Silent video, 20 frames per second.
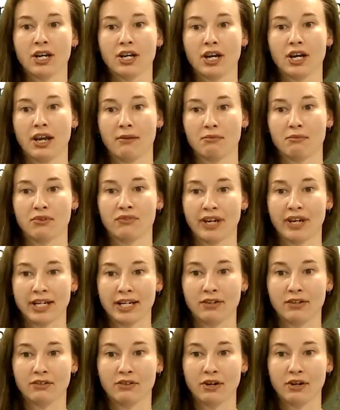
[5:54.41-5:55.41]
and prevent
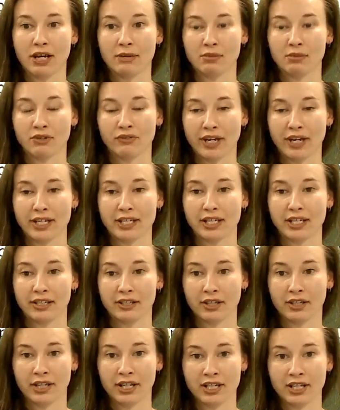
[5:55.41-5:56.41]

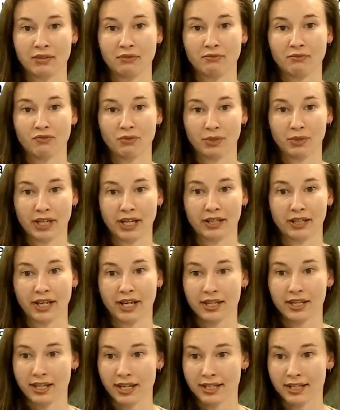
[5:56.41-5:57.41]
the lithium from looking
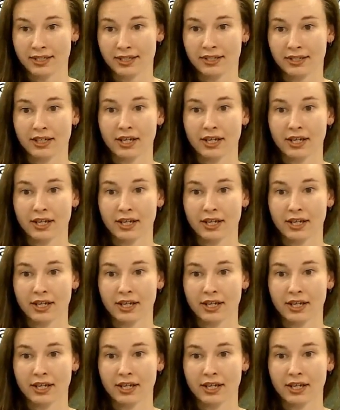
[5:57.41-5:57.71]
like this.